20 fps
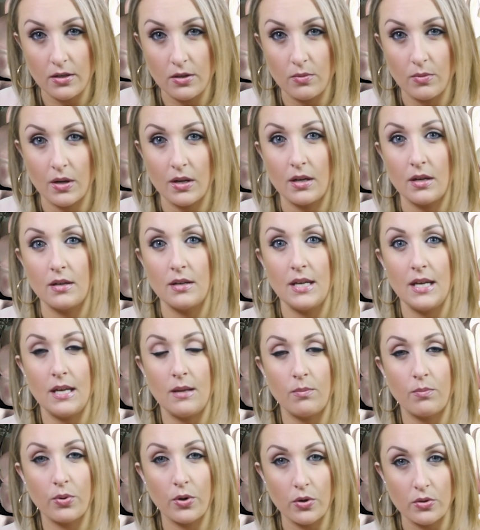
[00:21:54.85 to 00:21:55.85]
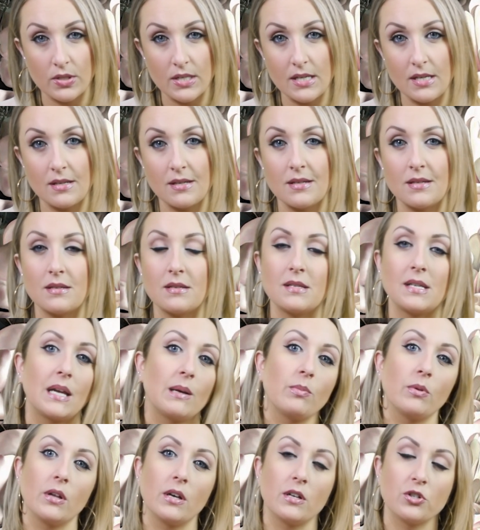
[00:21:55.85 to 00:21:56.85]
You want to eat protein to
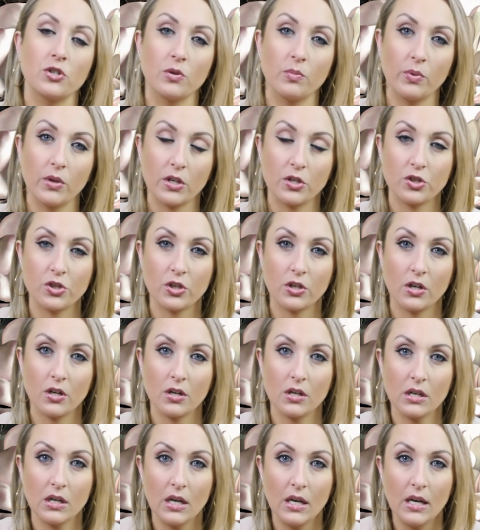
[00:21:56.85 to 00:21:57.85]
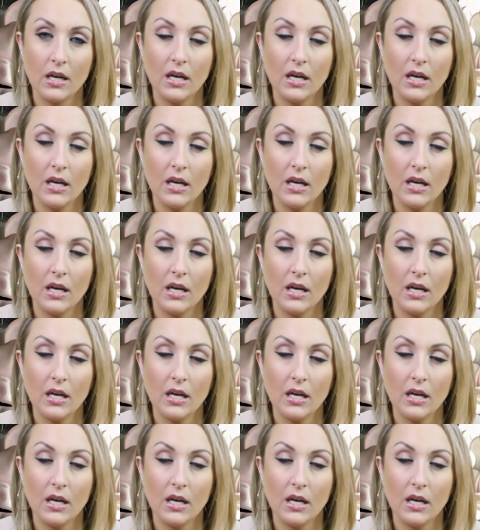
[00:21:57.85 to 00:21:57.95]
stabilize your blood sugar